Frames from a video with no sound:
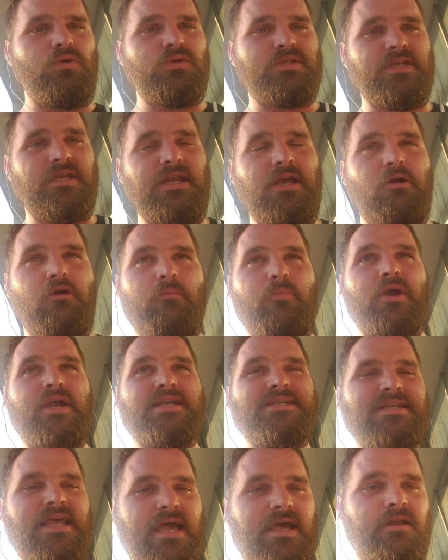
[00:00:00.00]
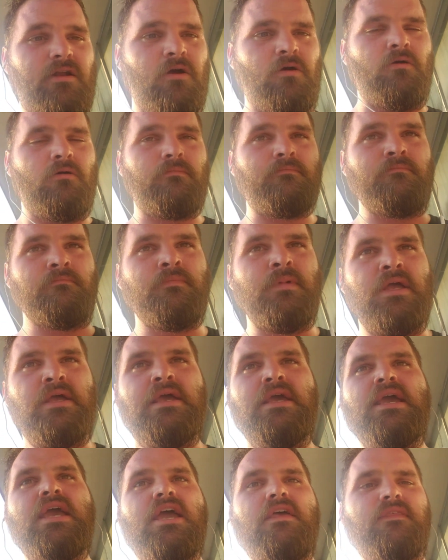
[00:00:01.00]
10-hour breaks at home,
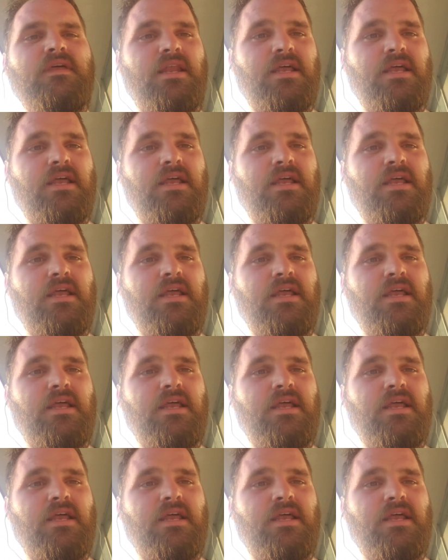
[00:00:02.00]
and then